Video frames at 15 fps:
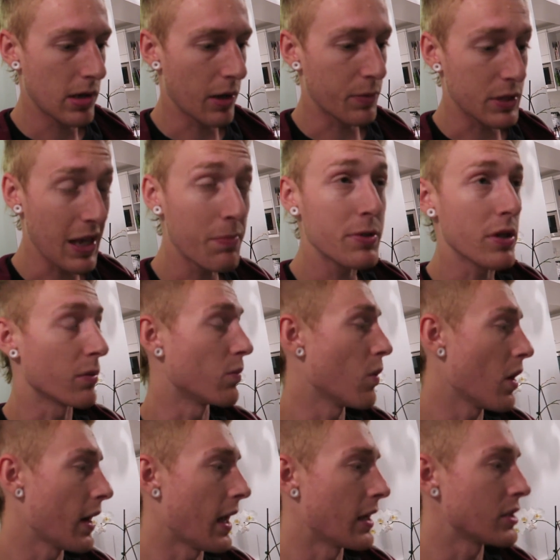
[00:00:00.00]
It was episode
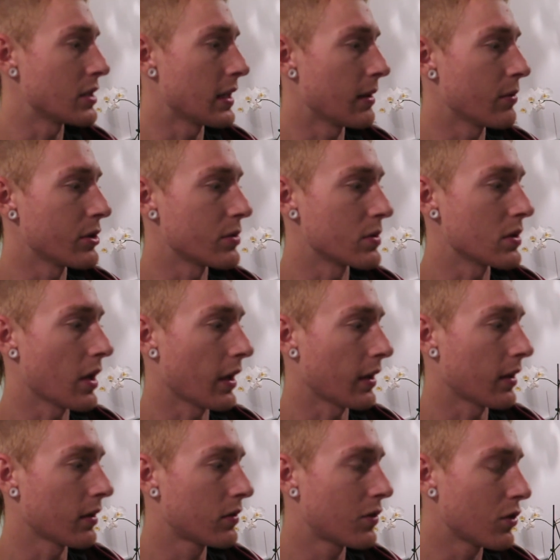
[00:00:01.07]
one actually, which was
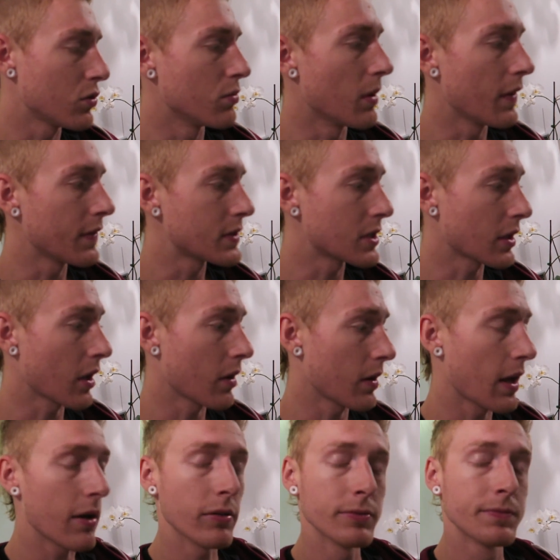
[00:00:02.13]
like two months ago
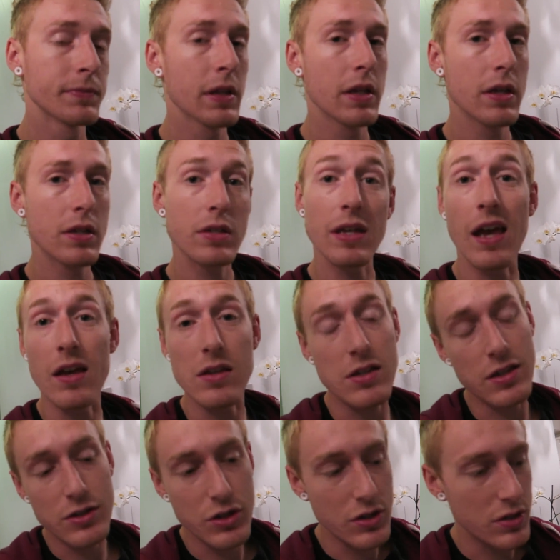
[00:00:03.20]
now. So yeah,
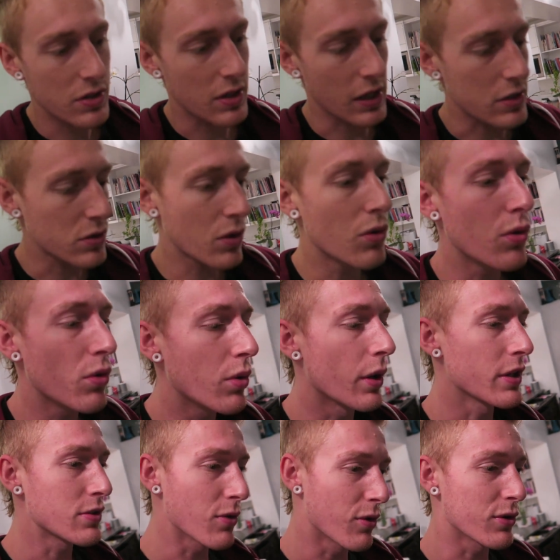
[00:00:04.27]
it's just it's cool,
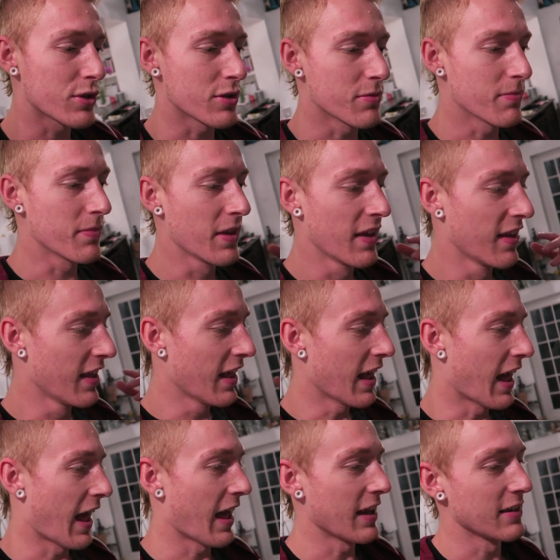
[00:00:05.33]
it's awesome,
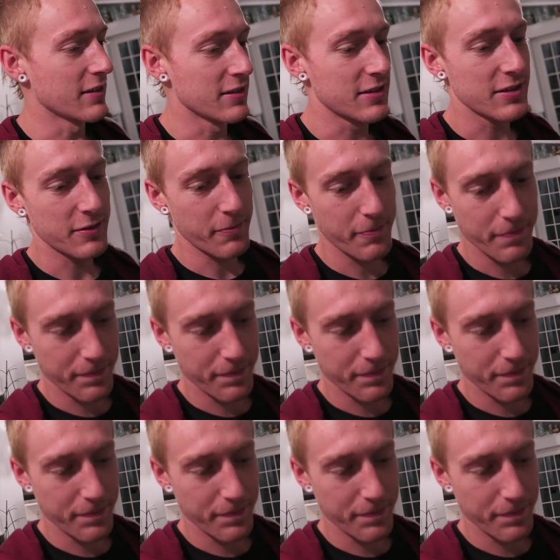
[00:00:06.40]
and